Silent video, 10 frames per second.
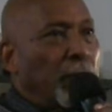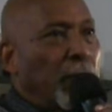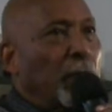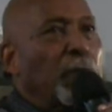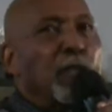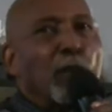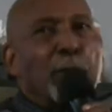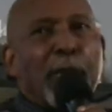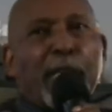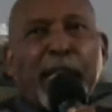There is no
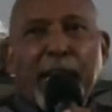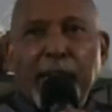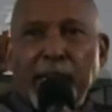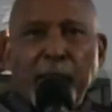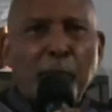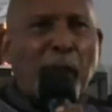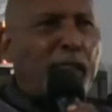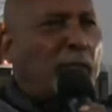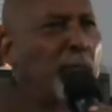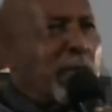beginning. The
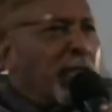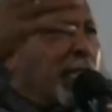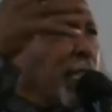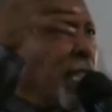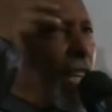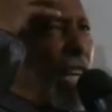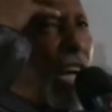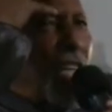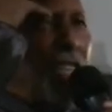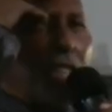possibility of the
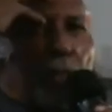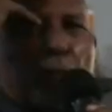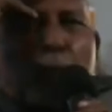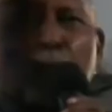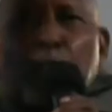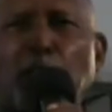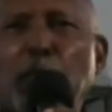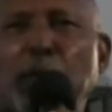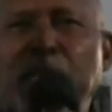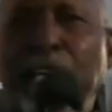concept of what we call
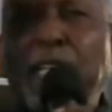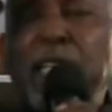the beginning